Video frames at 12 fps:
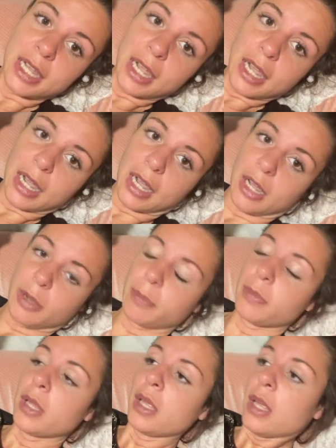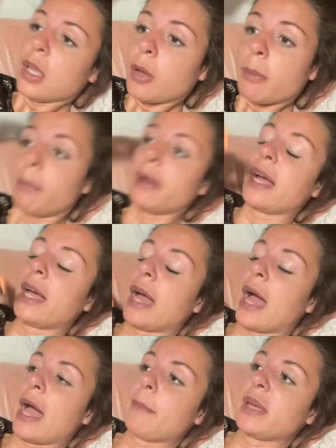But
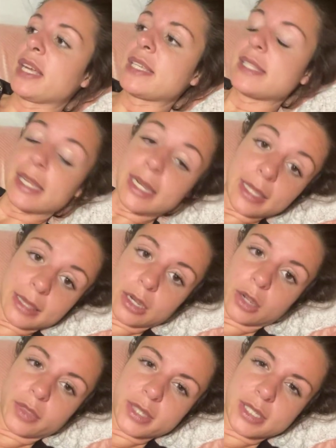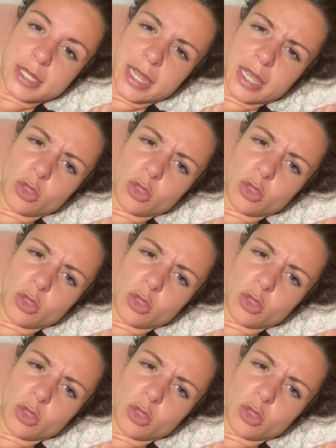I'm like sitting there in this state,